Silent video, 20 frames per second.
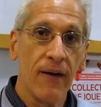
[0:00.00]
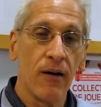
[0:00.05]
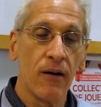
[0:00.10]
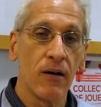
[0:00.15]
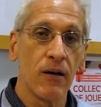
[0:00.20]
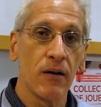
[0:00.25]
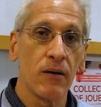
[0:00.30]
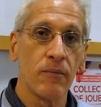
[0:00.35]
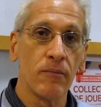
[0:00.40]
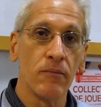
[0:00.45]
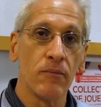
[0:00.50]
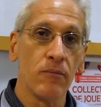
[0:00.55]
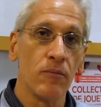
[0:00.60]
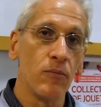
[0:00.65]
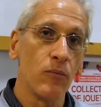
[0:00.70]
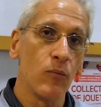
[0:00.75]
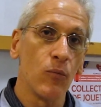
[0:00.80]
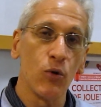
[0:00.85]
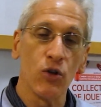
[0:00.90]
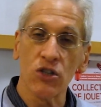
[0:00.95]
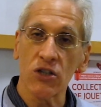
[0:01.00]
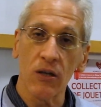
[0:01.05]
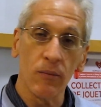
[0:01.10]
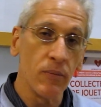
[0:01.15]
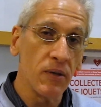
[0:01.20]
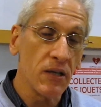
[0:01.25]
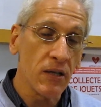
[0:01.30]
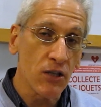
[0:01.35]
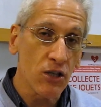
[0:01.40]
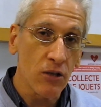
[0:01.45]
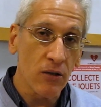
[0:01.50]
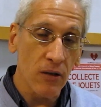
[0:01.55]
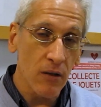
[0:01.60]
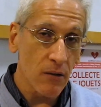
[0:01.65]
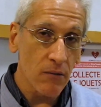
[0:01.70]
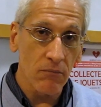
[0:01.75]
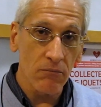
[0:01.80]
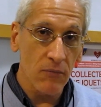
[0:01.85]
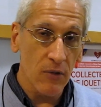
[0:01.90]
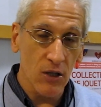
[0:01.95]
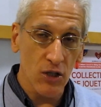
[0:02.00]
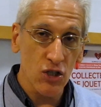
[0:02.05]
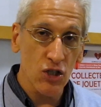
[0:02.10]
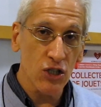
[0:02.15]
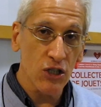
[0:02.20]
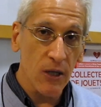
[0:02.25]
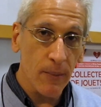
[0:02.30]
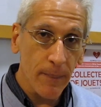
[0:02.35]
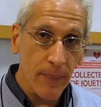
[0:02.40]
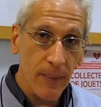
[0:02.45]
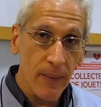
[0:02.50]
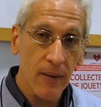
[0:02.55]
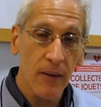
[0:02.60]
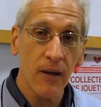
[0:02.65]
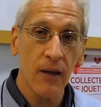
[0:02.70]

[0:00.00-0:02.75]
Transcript: um, which can be a, a chip.